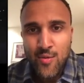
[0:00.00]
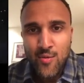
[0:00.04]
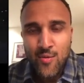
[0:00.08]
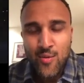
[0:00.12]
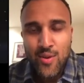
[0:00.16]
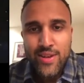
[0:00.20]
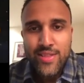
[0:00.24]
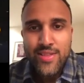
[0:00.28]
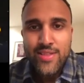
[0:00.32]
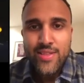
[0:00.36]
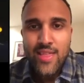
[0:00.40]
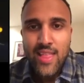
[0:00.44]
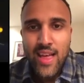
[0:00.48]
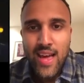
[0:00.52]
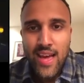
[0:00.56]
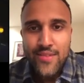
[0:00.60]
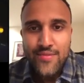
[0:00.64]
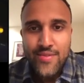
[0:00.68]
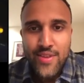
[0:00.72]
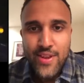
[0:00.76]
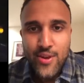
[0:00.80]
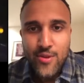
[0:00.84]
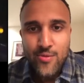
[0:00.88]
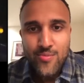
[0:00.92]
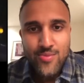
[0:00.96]
with live
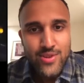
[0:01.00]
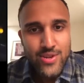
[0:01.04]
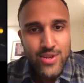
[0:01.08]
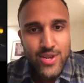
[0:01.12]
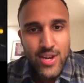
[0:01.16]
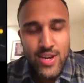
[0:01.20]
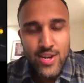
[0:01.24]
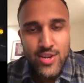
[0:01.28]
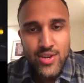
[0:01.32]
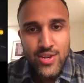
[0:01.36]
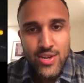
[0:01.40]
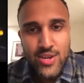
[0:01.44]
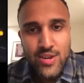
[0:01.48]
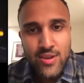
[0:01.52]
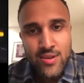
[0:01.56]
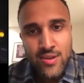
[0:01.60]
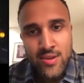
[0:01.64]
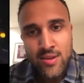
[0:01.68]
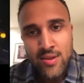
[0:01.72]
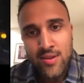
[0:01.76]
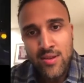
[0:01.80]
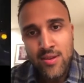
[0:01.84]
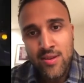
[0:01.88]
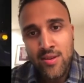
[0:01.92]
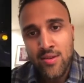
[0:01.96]
video projection
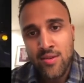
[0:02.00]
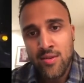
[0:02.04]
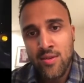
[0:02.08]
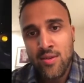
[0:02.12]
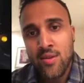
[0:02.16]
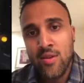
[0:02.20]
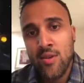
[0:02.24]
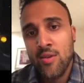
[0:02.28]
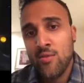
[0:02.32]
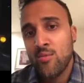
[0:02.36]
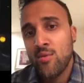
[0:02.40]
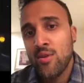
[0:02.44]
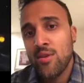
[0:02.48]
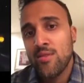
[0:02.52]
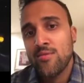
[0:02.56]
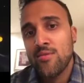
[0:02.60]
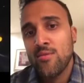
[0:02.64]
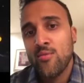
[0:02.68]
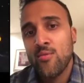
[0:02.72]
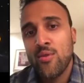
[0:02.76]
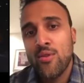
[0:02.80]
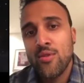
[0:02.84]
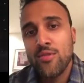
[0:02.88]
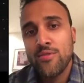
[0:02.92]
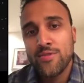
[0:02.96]
on one of the
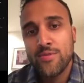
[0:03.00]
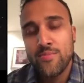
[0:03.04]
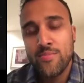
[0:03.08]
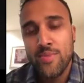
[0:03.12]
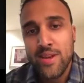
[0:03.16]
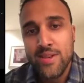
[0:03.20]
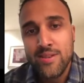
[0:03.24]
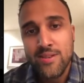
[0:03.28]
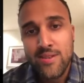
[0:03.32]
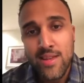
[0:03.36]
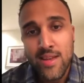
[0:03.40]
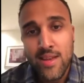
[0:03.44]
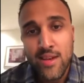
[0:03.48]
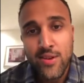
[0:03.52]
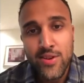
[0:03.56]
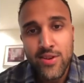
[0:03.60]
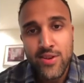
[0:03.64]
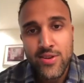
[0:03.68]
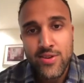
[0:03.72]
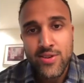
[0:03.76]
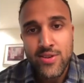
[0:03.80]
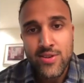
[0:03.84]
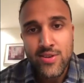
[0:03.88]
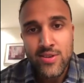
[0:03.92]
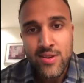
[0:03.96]
world's best
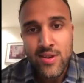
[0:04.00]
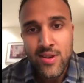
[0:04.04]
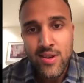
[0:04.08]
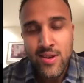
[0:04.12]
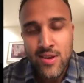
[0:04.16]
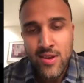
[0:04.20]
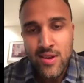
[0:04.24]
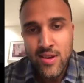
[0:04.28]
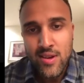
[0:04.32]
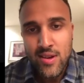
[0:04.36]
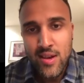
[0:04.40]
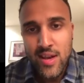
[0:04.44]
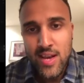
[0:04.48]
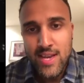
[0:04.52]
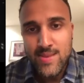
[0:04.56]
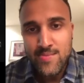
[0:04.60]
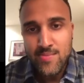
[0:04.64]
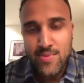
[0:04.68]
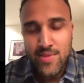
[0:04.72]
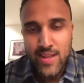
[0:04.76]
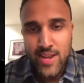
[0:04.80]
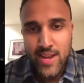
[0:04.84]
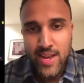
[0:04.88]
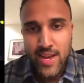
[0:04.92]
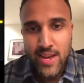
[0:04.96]
theaters,
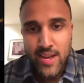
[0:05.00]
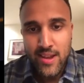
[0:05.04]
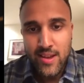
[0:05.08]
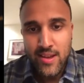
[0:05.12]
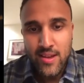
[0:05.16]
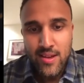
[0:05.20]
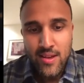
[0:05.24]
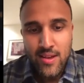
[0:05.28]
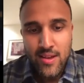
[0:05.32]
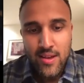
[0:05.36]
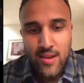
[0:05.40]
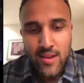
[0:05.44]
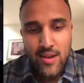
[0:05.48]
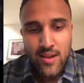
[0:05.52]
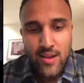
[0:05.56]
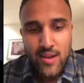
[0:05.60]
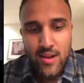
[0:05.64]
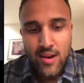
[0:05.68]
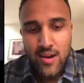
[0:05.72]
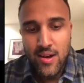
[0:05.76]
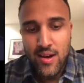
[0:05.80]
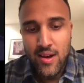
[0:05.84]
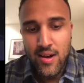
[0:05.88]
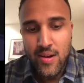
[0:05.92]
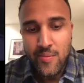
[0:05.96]
Esplanade.
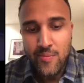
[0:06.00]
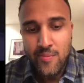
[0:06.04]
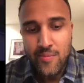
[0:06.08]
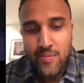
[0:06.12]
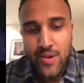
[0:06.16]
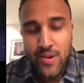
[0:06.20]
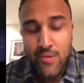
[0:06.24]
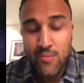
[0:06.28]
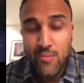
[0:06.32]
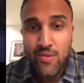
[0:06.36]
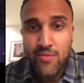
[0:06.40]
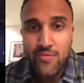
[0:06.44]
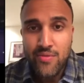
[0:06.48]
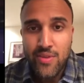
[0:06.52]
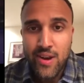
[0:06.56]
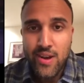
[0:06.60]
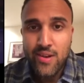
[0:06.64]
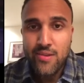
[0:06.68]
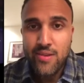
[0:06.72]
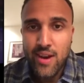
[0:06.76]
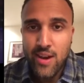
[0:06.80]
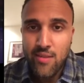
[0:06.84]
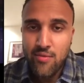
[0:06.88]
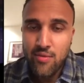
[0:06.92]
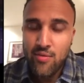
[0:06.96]
And we're very
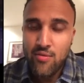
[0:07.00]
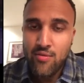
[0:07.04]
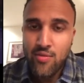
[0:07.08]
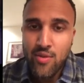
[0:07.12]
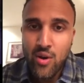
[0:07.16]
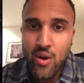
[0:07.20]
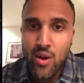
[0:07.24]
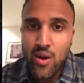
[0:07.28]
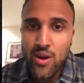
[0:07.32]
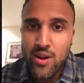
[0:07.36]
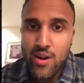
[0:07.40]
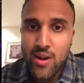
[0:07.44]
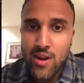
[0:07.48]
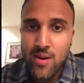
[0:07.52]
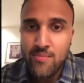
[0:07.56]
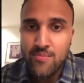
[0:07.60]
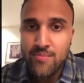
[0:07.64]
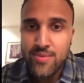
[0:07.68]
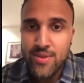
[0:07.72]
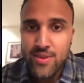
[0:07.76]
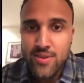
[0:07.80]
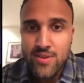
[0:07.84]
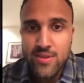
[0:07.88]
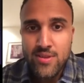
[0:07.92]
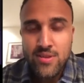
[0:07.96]
grateful for Art
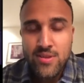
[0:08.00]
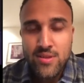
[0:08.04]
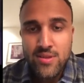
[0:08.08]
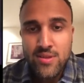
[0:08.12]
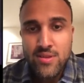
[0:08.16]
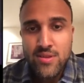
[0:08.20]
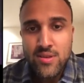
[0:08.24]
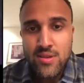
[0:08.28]
Compass